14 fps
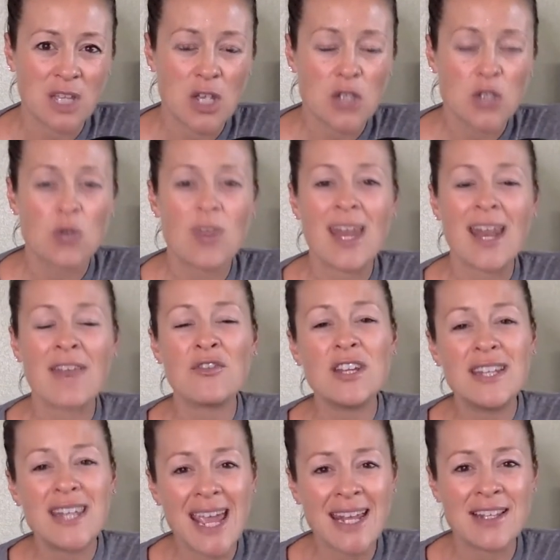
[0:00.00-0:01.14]
so that every
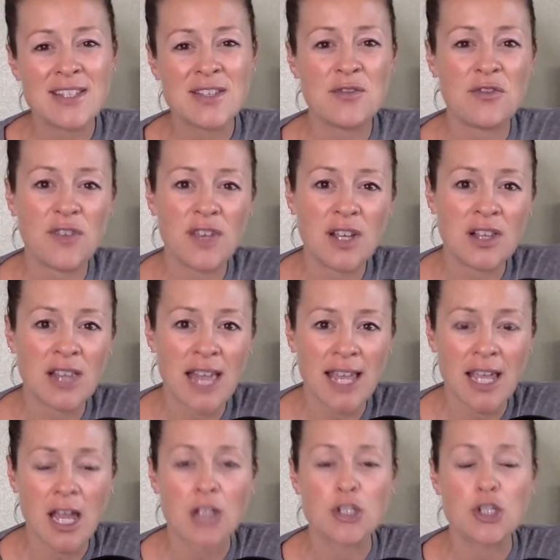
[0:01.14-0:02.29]
day doesn't feel like
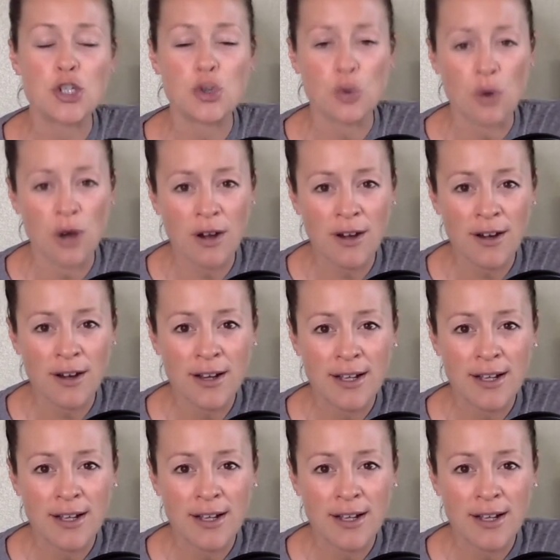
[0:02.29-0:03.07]
a chore.